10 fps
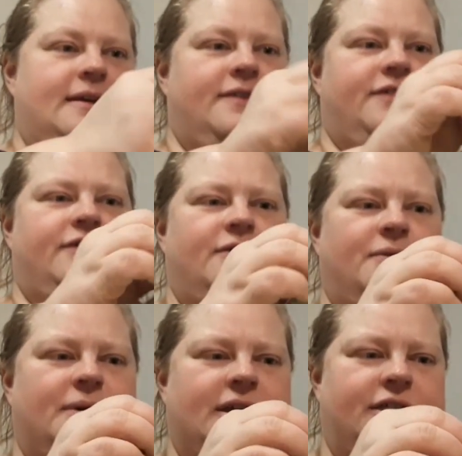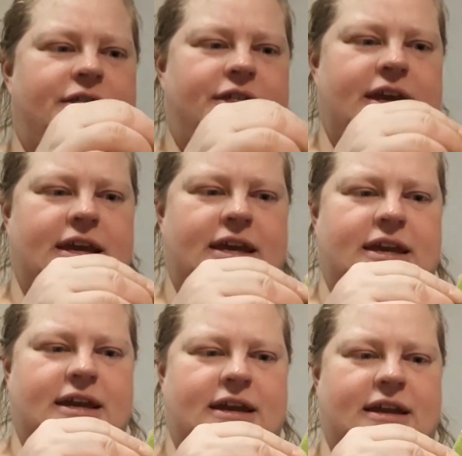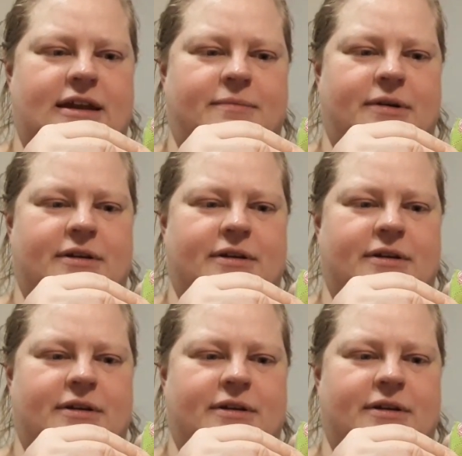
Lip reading: So I think I'm